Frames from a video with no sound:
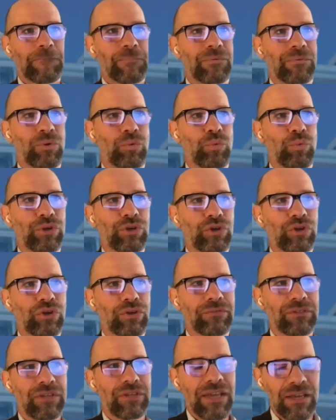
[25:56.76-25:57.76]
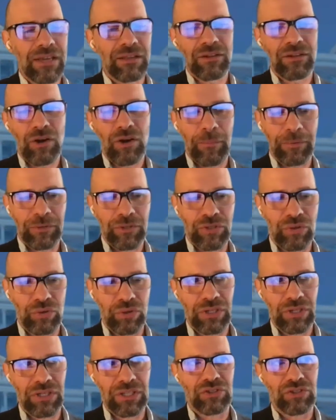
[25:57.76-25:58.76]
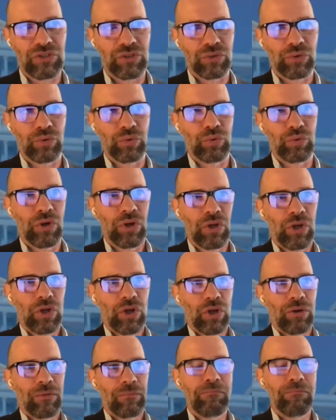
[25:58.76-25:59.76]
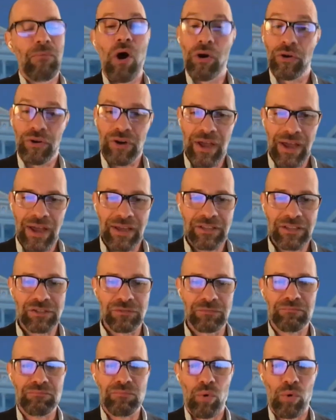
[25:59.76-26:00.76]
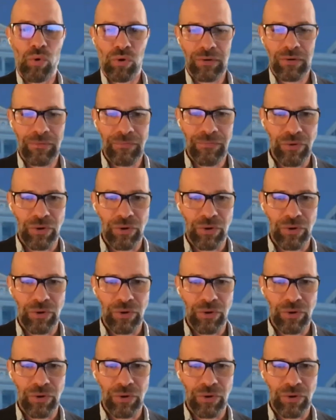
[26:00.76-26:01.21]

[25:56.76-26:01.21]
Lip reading: we could have taken the opportunity to modernize more of